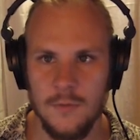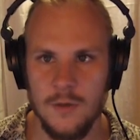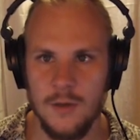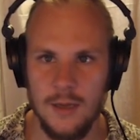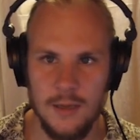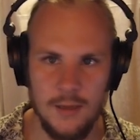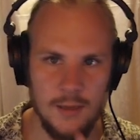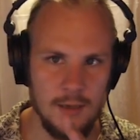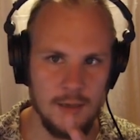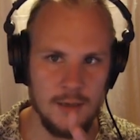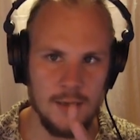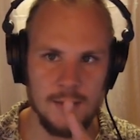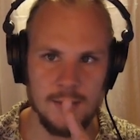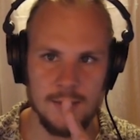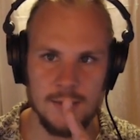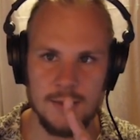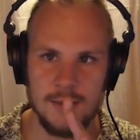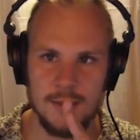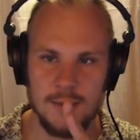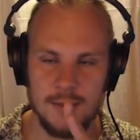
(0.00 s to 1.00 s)
You can hear
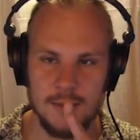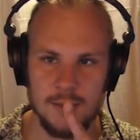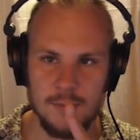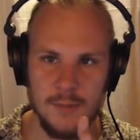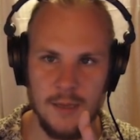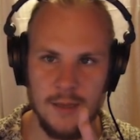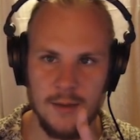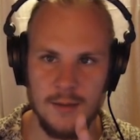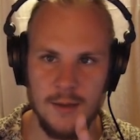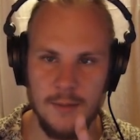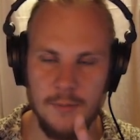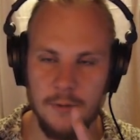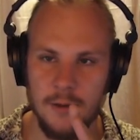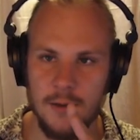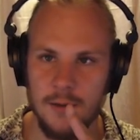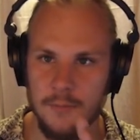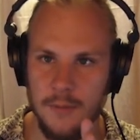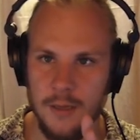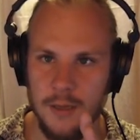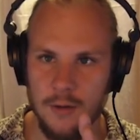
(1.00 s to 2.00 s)
that it sits smack dab
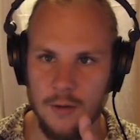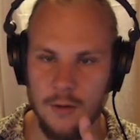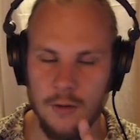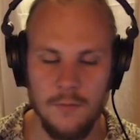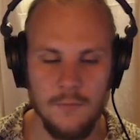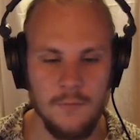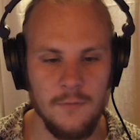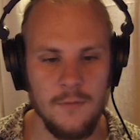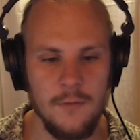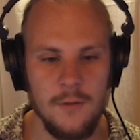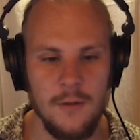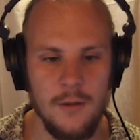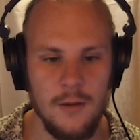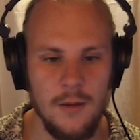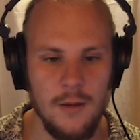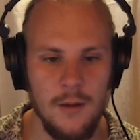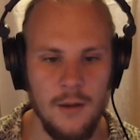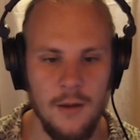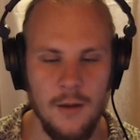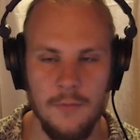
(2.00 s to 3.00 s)
in the middle of
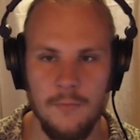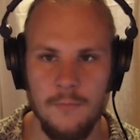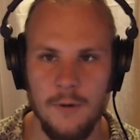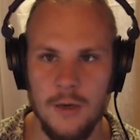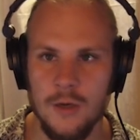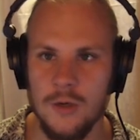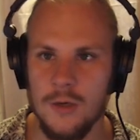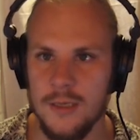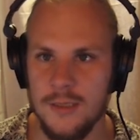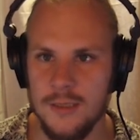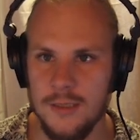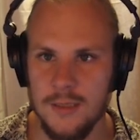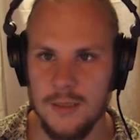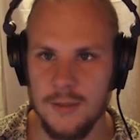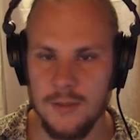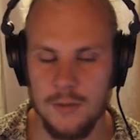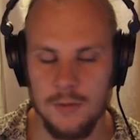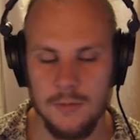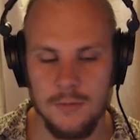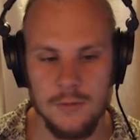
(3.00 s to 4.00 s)
where you're listening
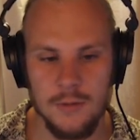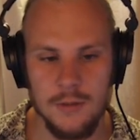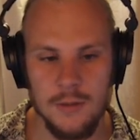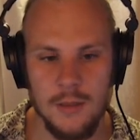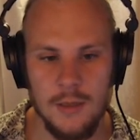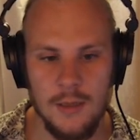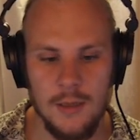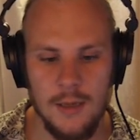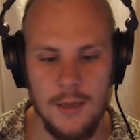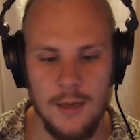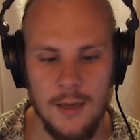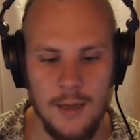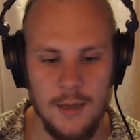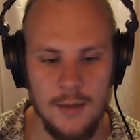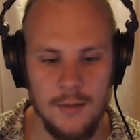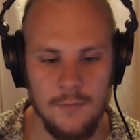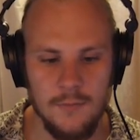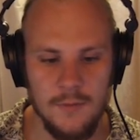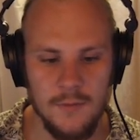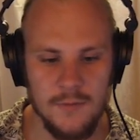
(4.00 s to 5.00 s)
to.
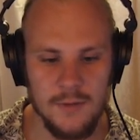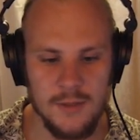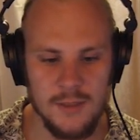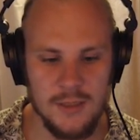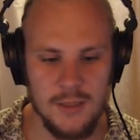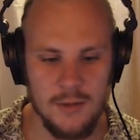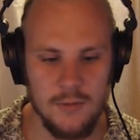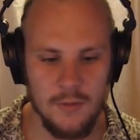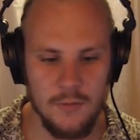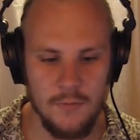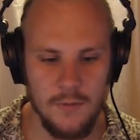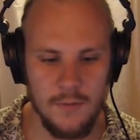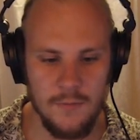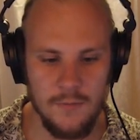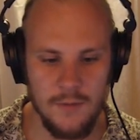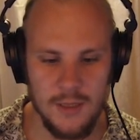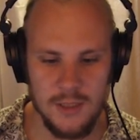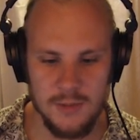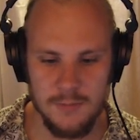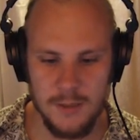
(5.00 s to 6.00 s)
And with the stereo
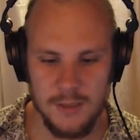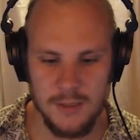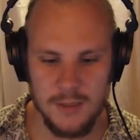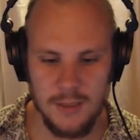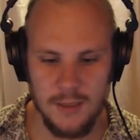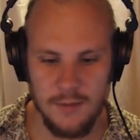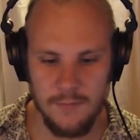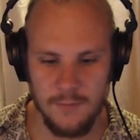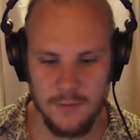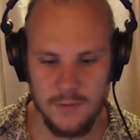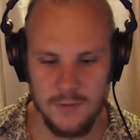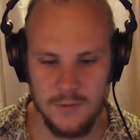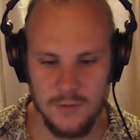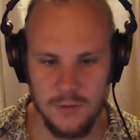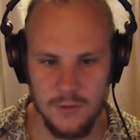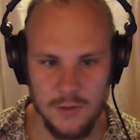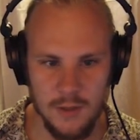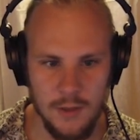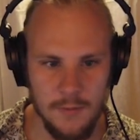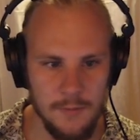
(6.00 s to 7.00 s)
width, especially if we
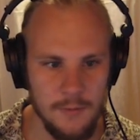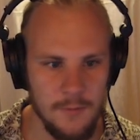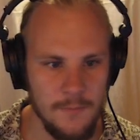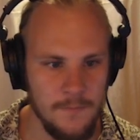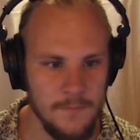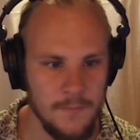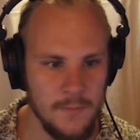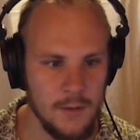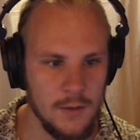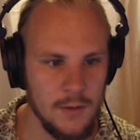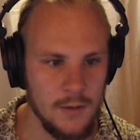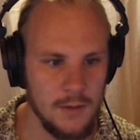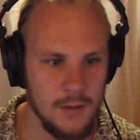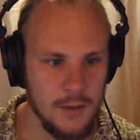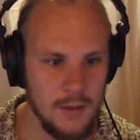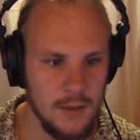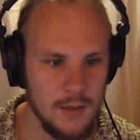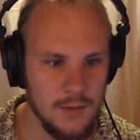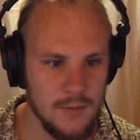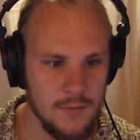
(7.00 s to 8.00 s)
turn it up
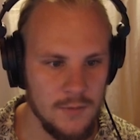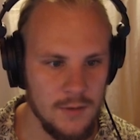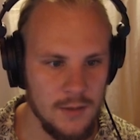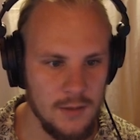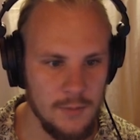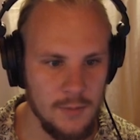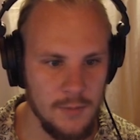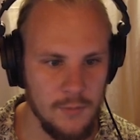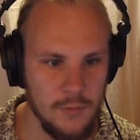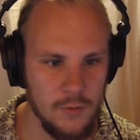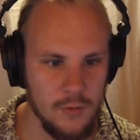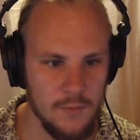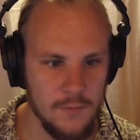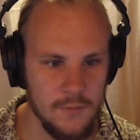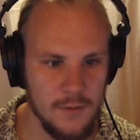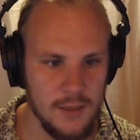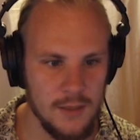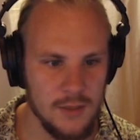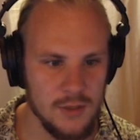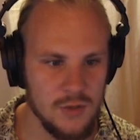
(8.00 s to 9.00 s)
to a little bit more
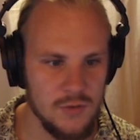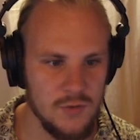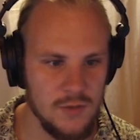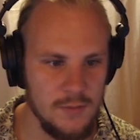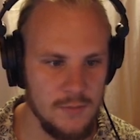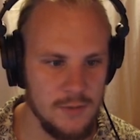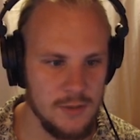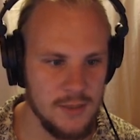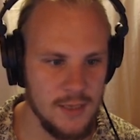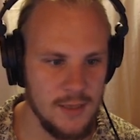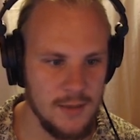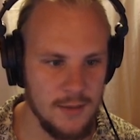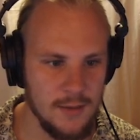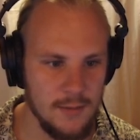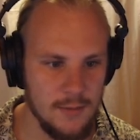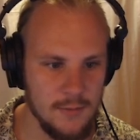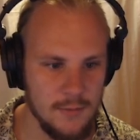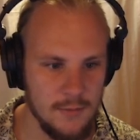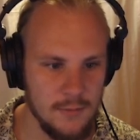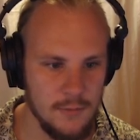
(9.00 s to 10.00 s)
of an extreme
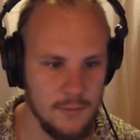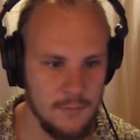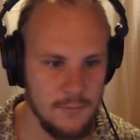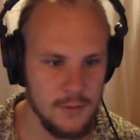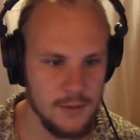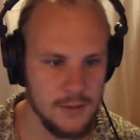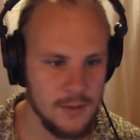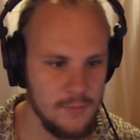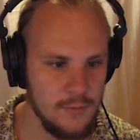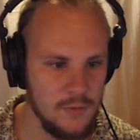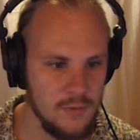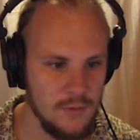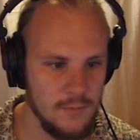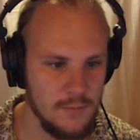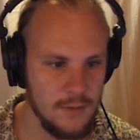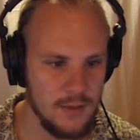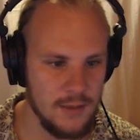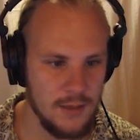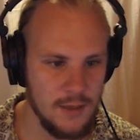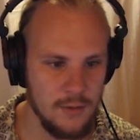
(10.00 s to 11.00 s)
setting, which I'm
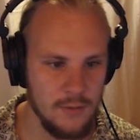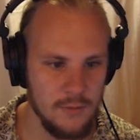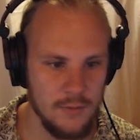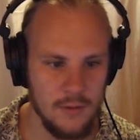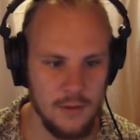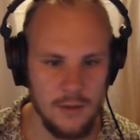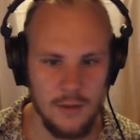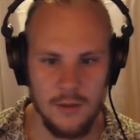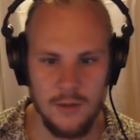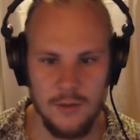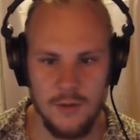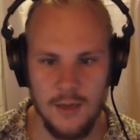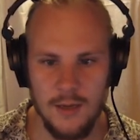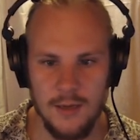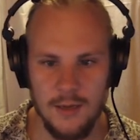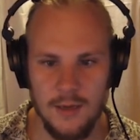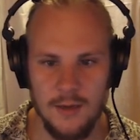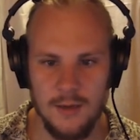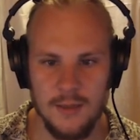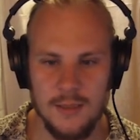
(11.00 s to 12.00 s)
doing right now, you
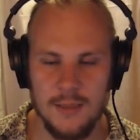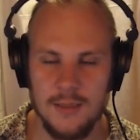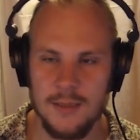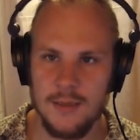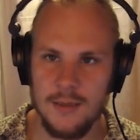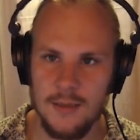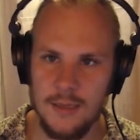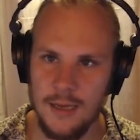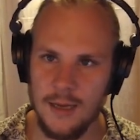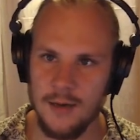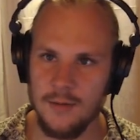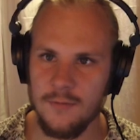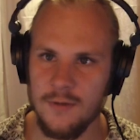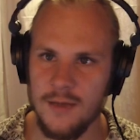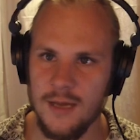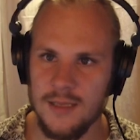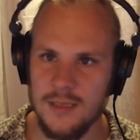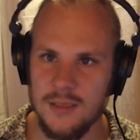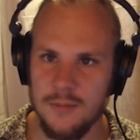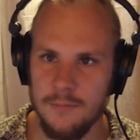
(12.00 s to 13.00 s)
can hear it kind of
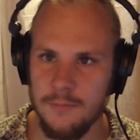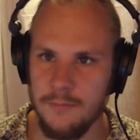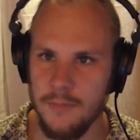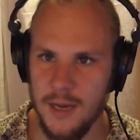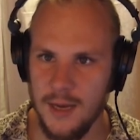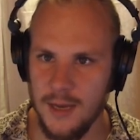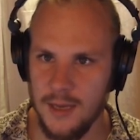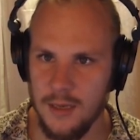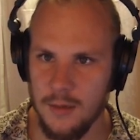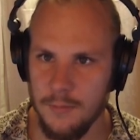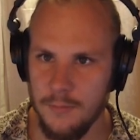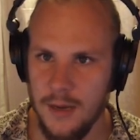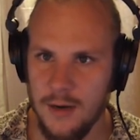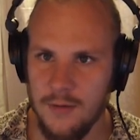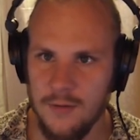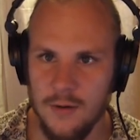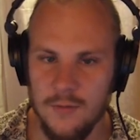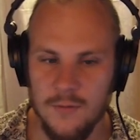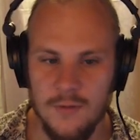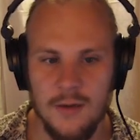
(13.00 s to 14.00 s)
gets back in the
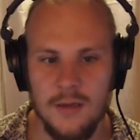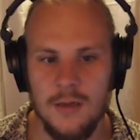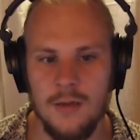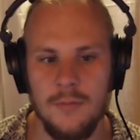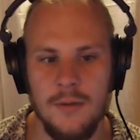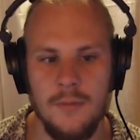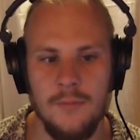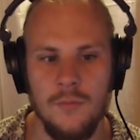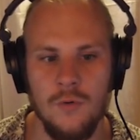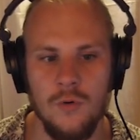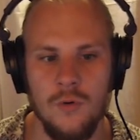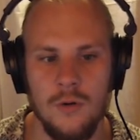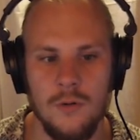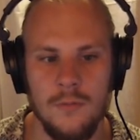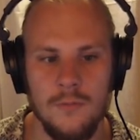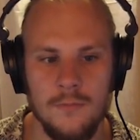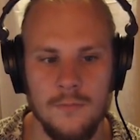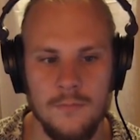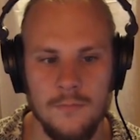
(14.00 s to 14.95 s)
background a little bit more.